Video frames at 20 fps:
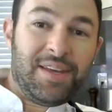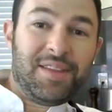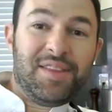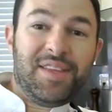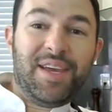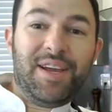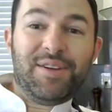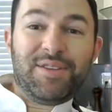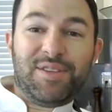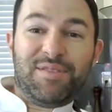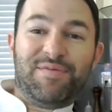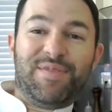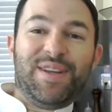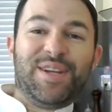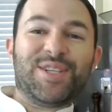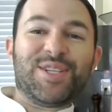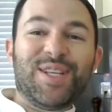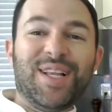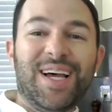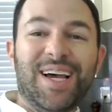Here's the
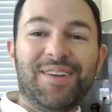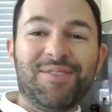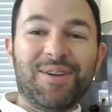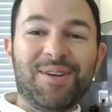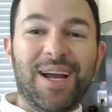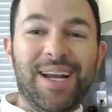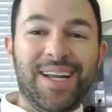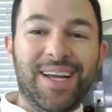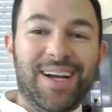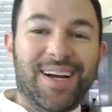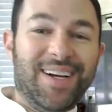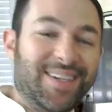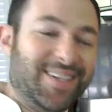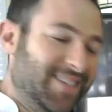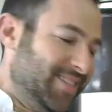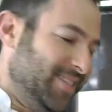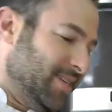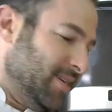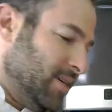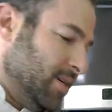finish line right here.